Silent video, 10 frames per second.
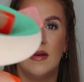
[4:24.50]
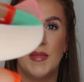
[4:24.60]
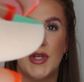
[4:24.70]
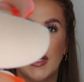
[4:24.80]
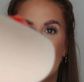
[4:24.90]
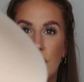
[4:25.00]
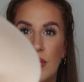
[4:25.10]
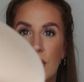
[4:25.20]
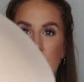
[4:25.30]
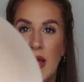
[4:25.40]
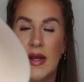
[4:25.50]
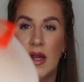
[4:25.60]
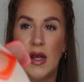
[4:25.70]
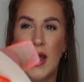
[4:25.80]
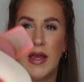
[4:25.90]
material
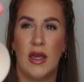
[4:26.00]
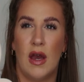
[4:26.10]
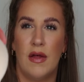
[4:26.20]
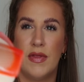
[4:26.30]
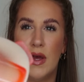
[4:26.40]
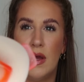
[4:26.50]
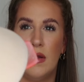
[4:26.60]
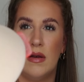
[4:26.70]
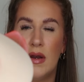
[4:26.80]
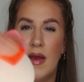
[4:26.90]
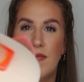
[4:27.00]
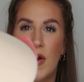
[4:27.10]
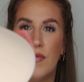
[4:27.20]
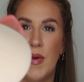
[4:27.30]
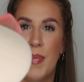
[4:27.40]
than like your other like
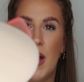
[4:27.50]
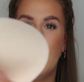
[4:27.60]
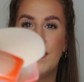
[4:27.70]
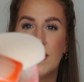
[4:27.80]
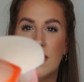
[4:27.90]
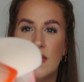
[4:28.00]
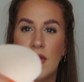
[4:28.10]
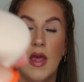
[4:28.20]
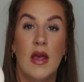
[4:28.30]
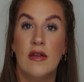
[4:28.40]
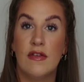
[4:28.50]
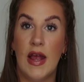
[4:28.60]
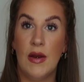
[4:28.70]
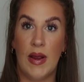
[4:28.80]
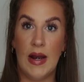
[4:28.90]
velvet puffs.
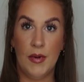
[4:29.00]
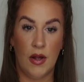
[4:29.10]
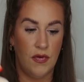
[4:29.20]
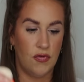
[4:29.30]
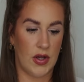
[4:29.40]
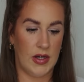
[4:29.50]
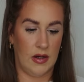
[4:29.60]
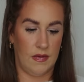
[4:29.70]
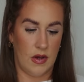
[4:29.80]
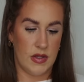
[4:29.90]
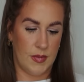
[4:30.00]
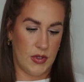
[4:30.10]
So anyway, let me know if you've tried any of those.